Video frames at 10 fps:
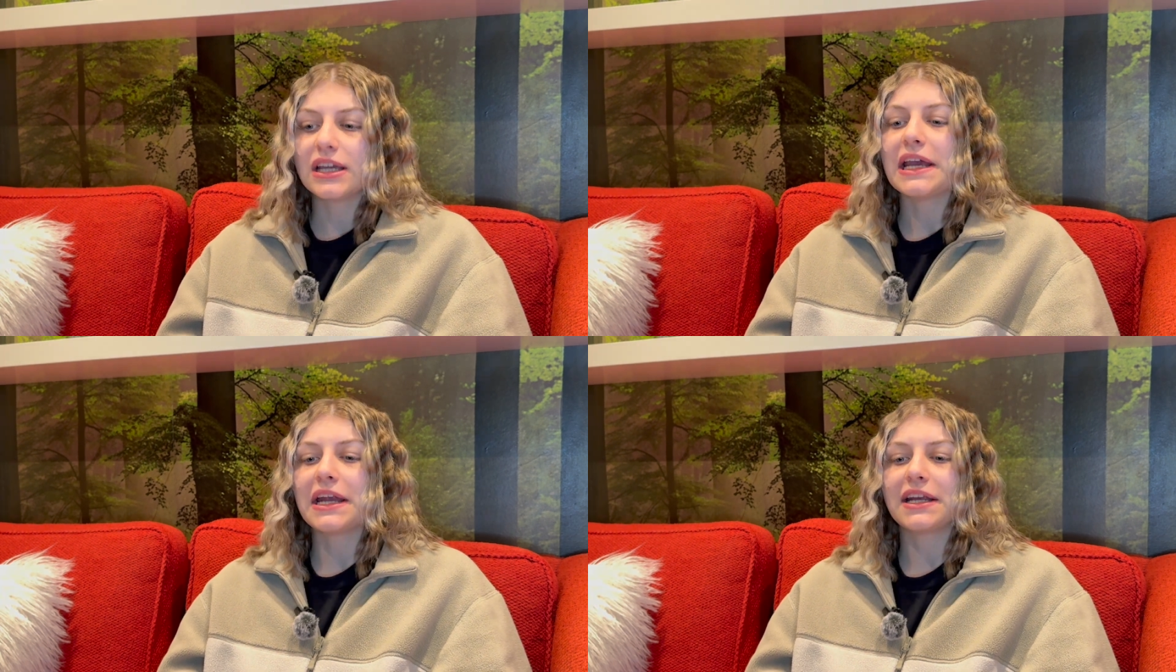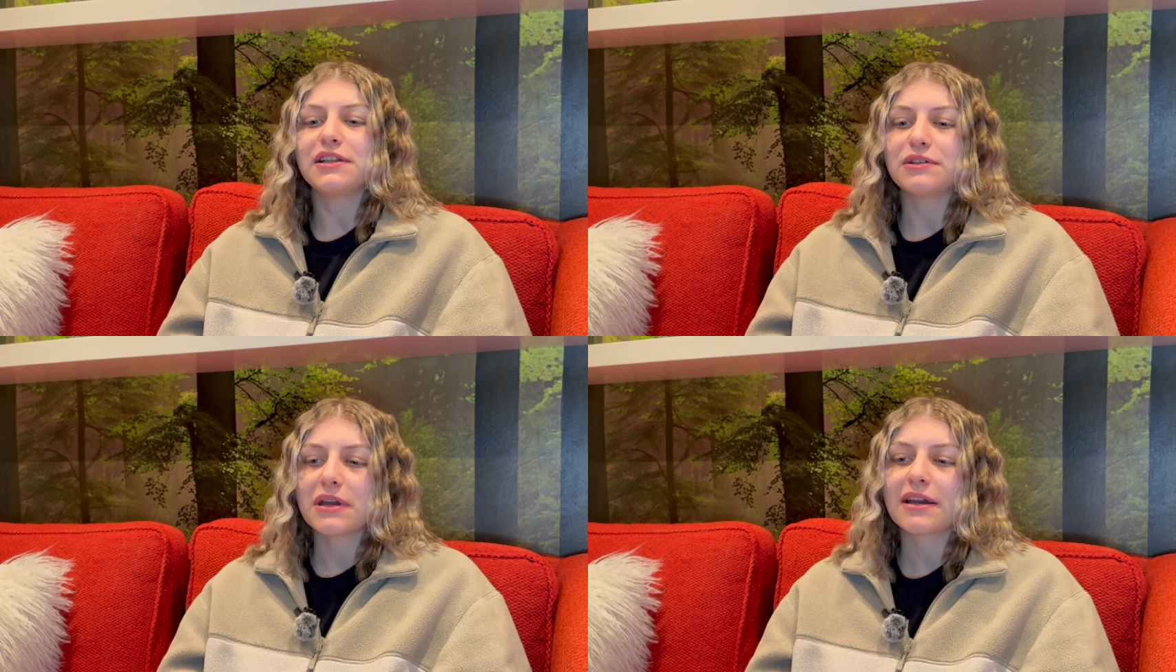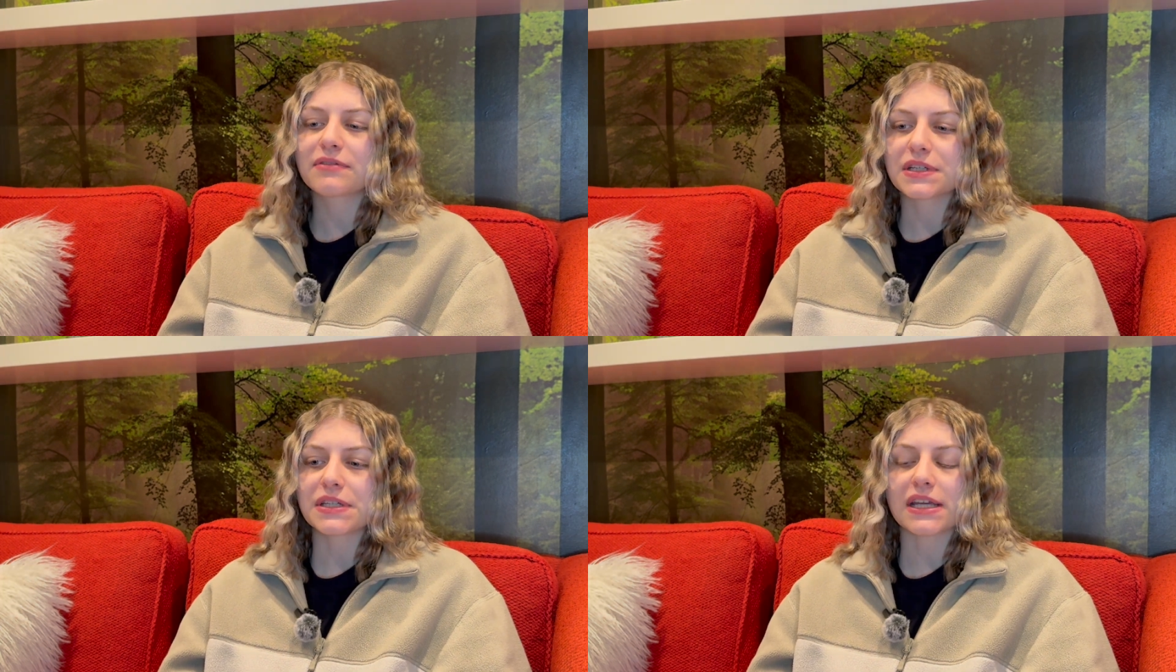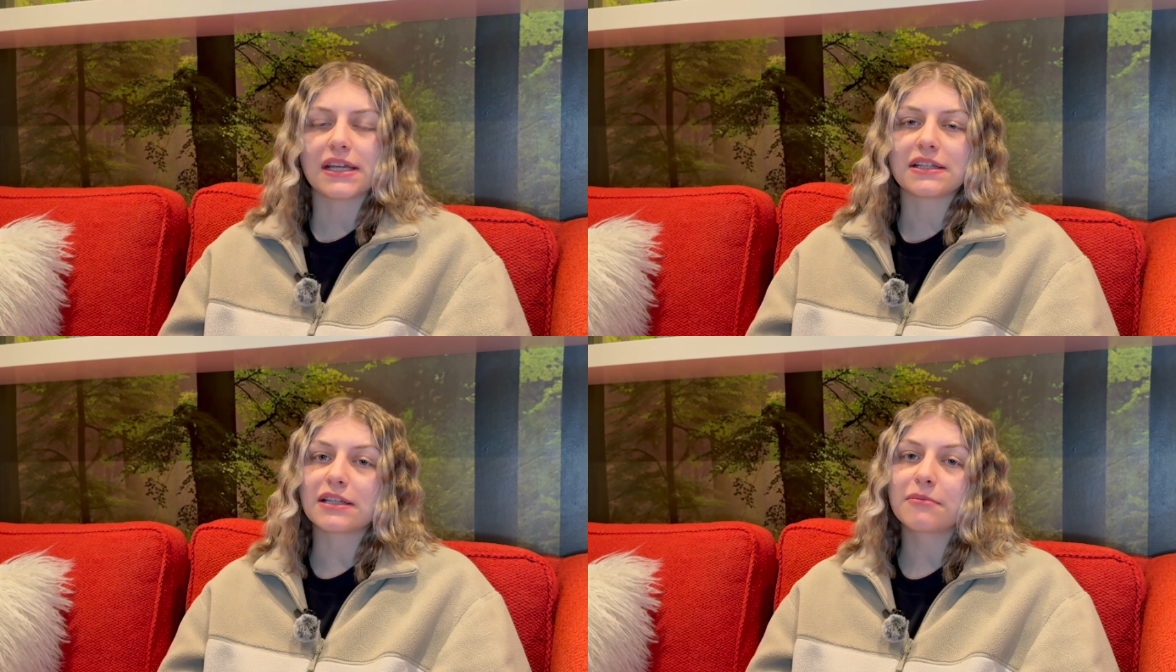and I do have to say
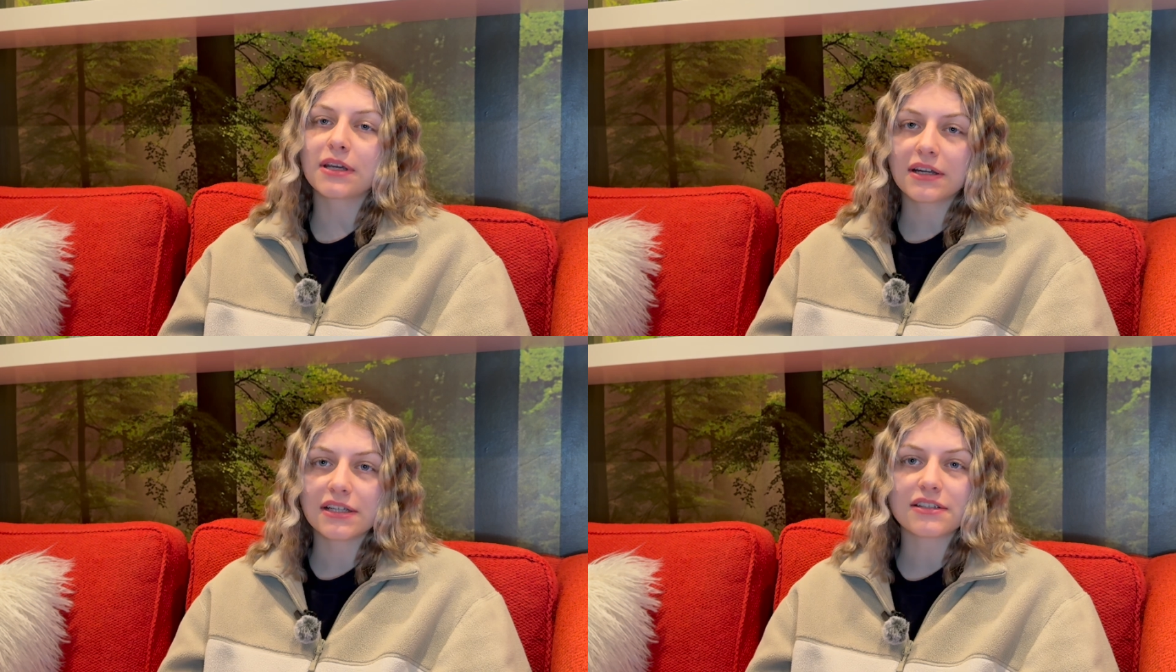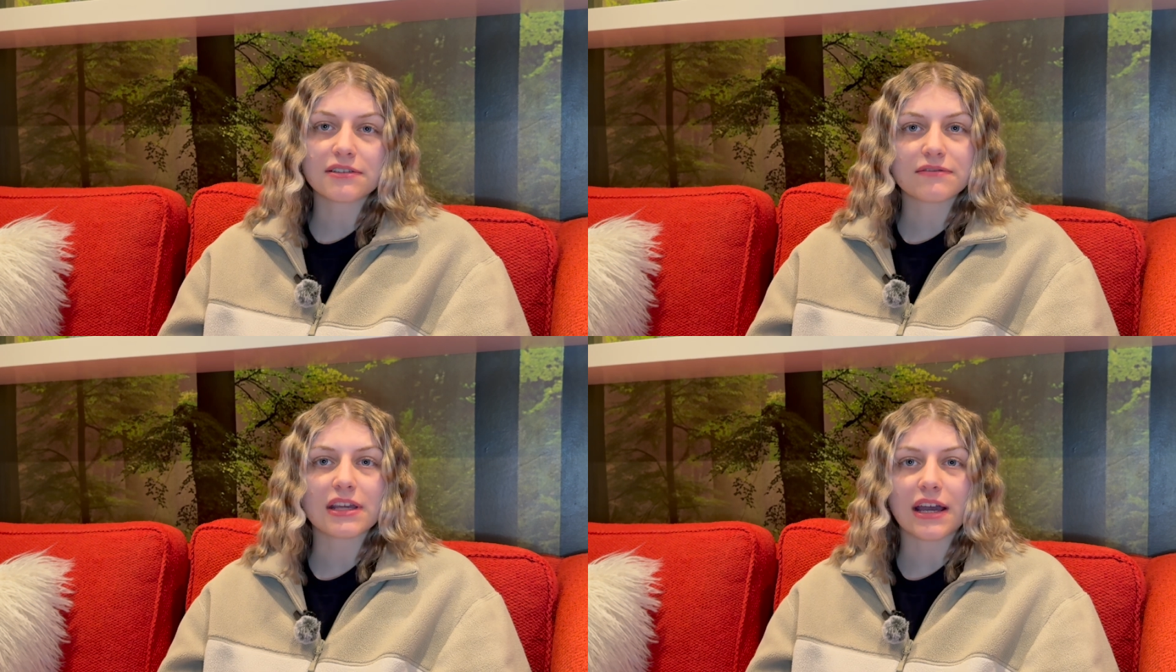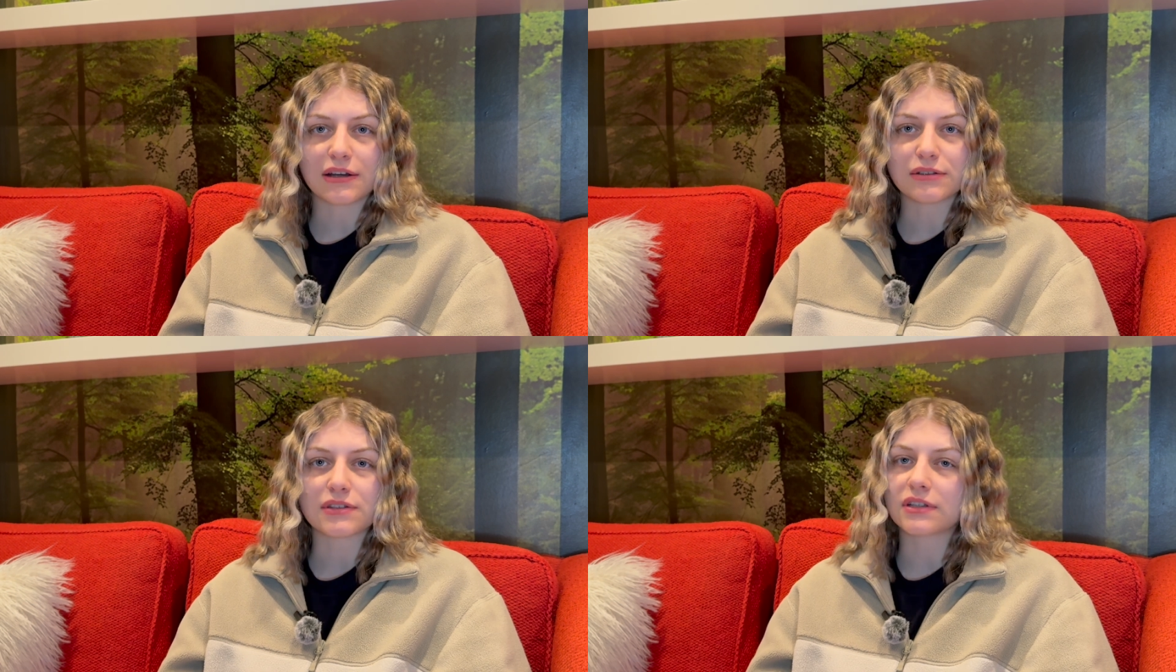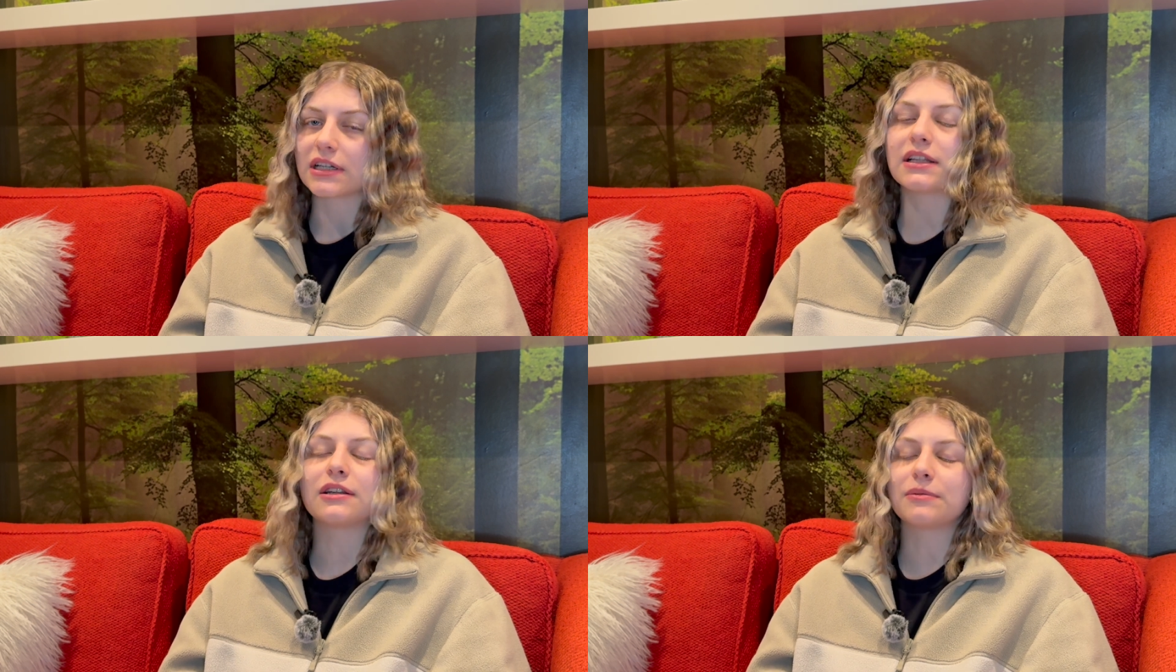some areas of the house look
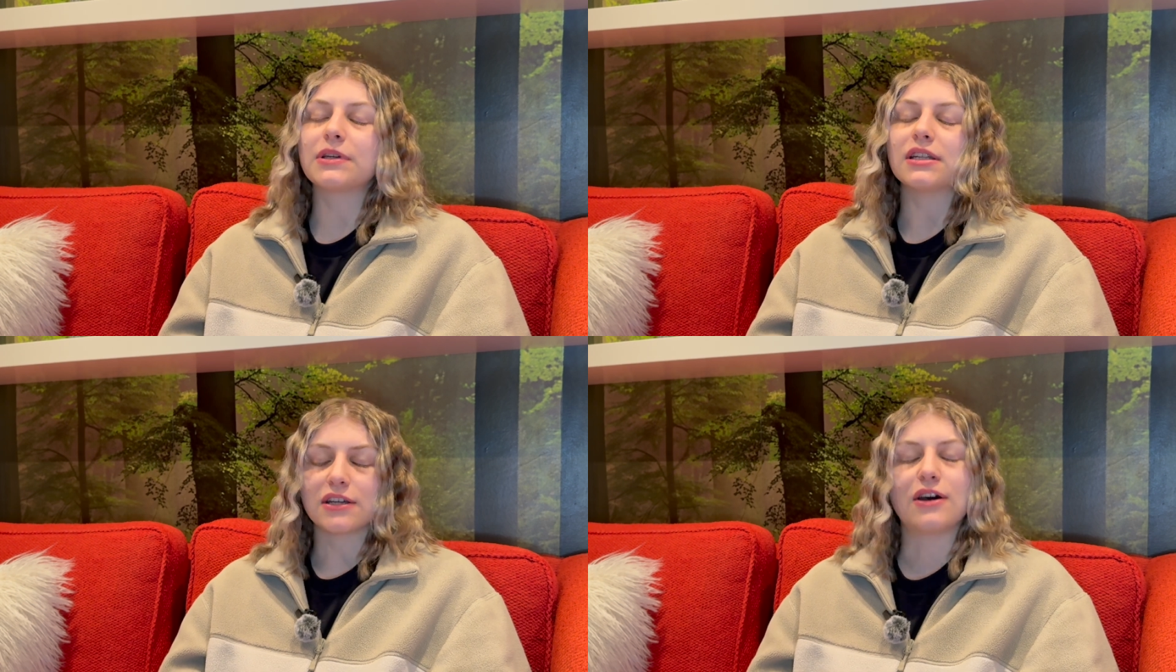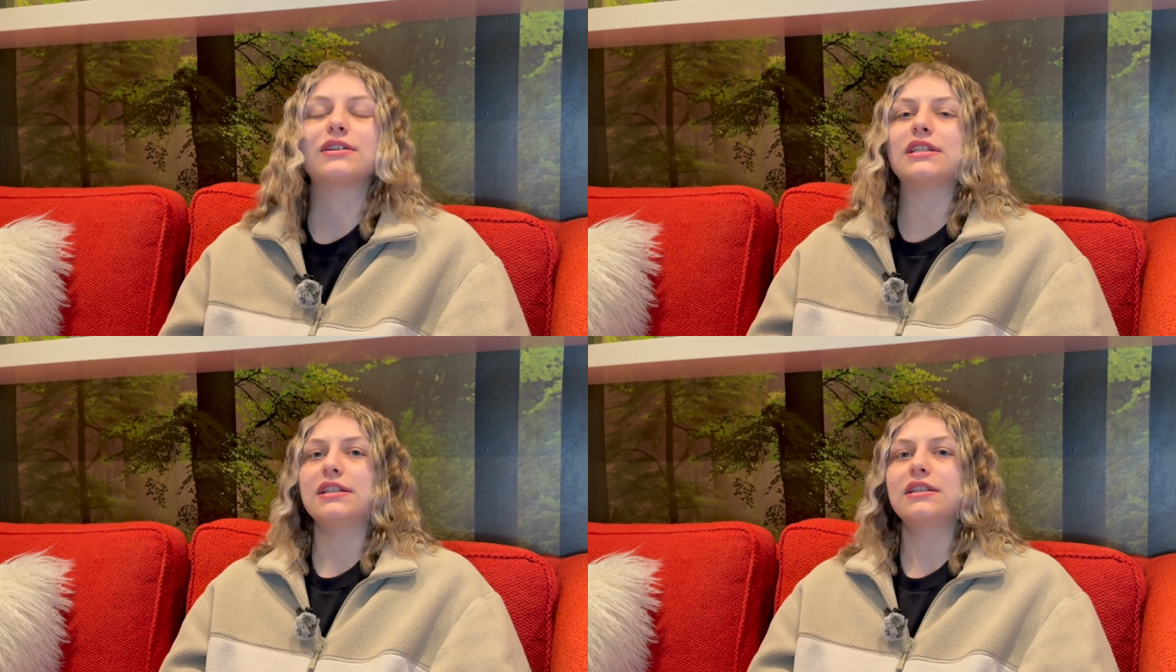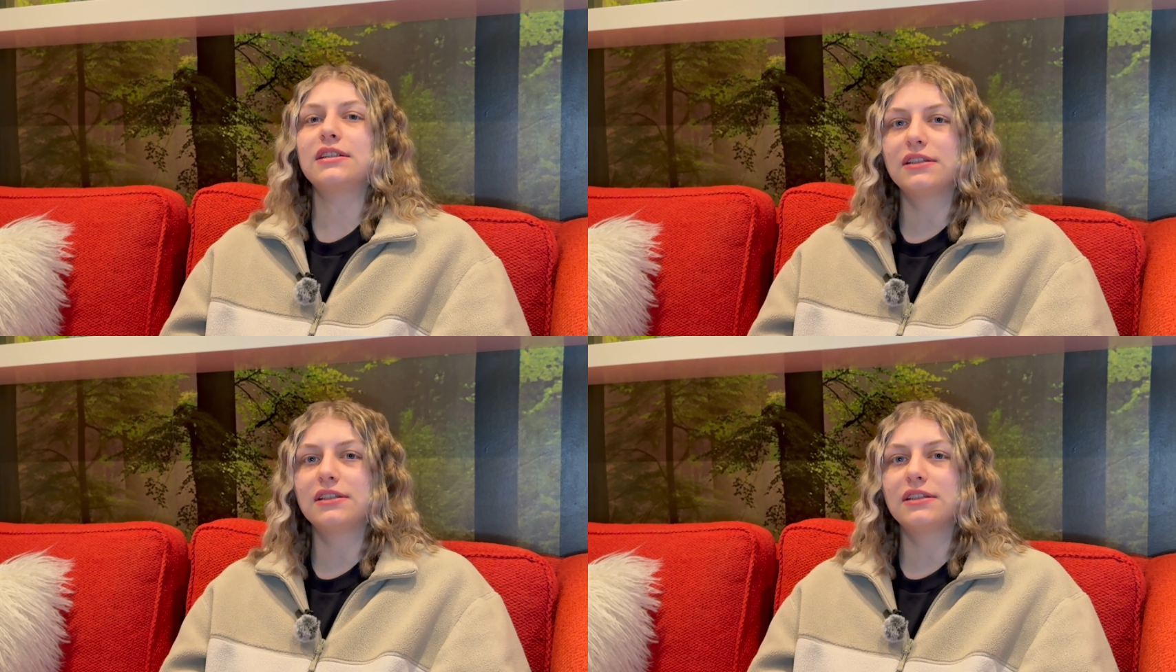a little bit haunted.